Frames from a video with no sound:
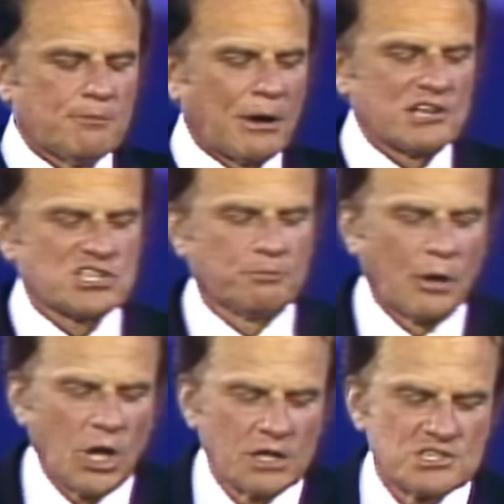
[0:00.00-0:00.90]
the Apostle
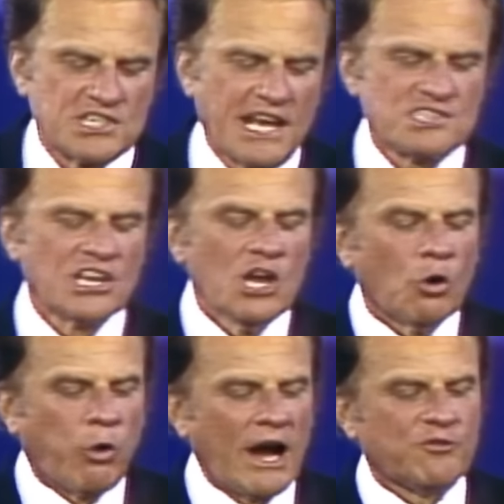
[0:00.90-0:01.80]
Paul says,
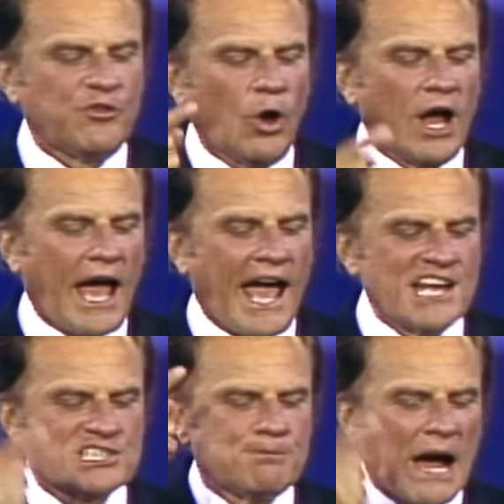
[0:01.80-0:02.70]
"Wherefore,
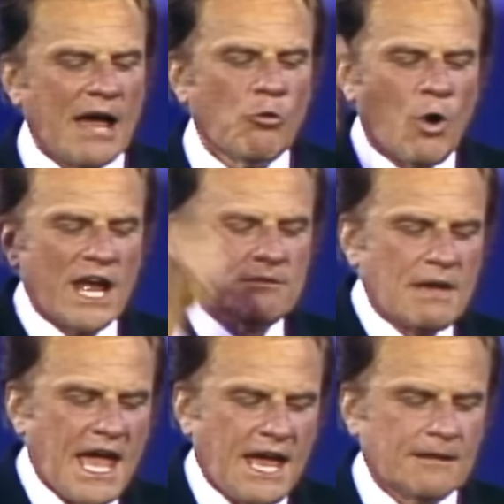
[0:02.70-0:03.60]
as by one
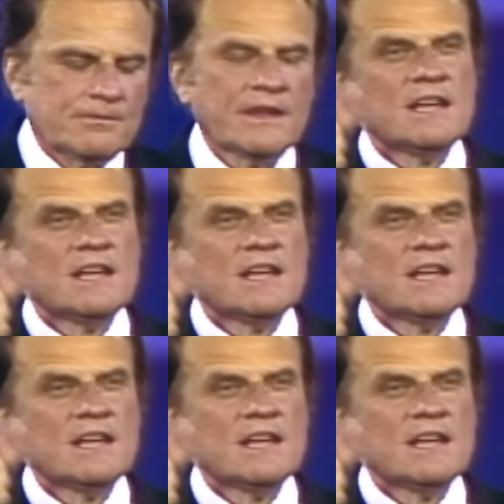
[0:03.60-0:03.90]
man